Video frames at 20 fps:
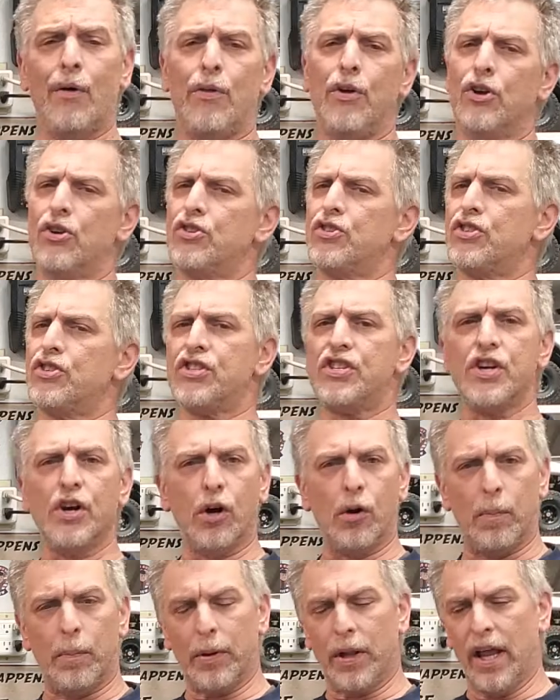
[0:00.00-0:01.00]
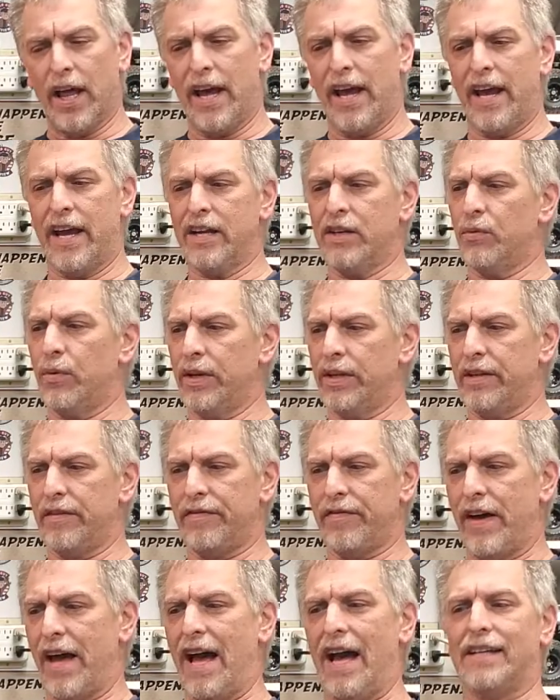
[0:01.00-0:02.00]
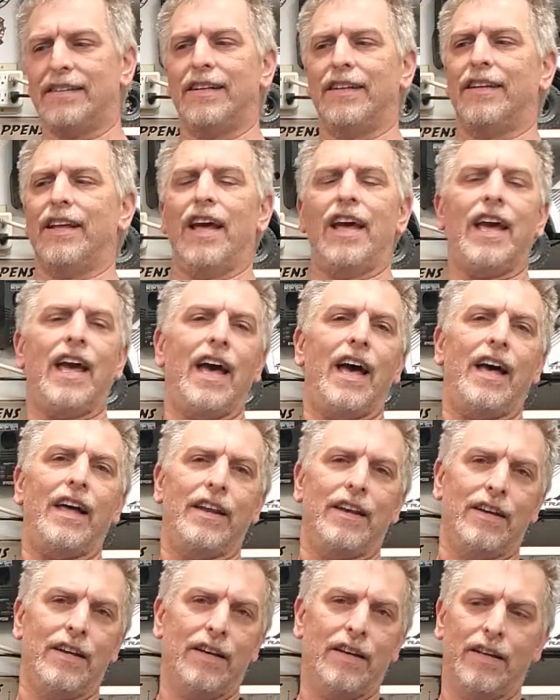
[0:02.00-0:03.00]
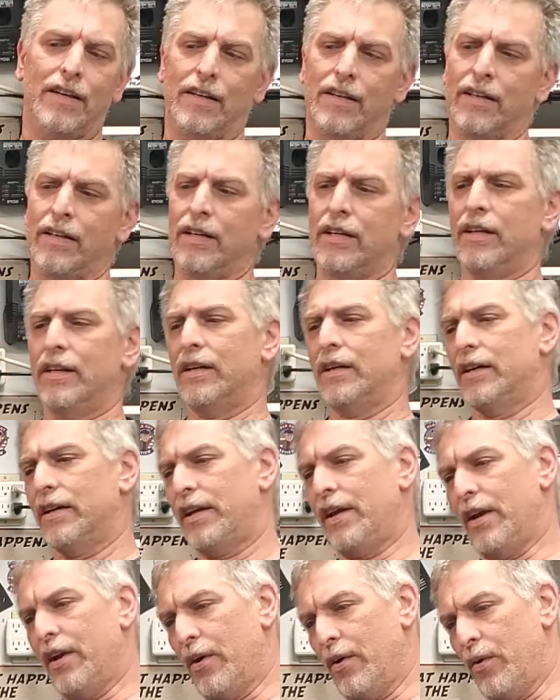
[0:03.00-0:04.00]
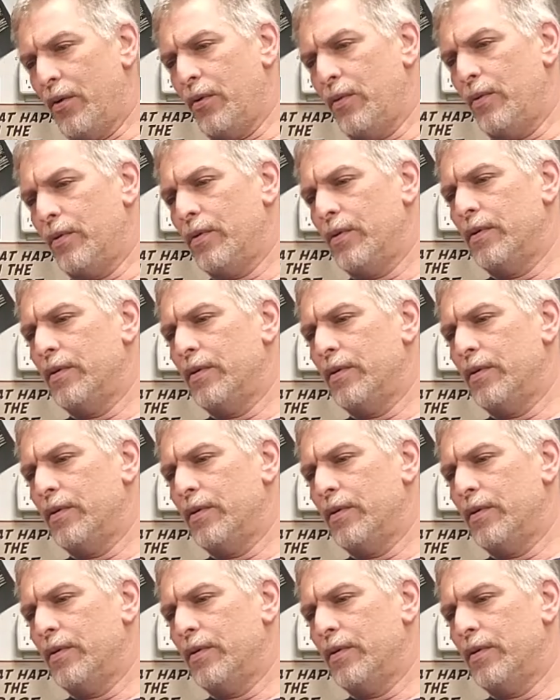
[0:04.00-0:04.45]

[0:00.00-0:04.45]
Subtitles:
they're still plagued with the fact that they had, you know,